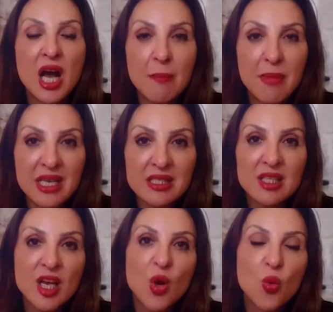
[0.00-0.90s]

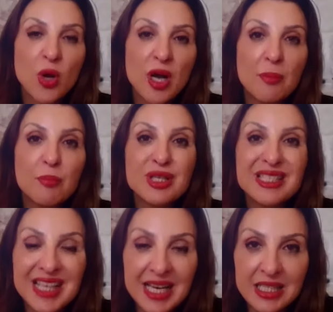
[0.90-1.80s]
Hamas were
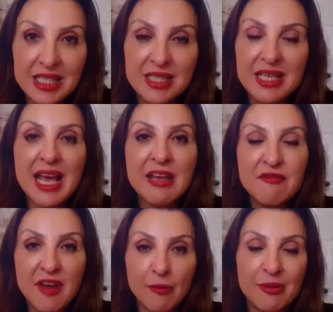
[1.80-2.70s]
presented a
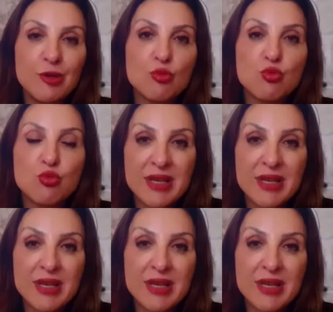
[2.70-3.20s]
very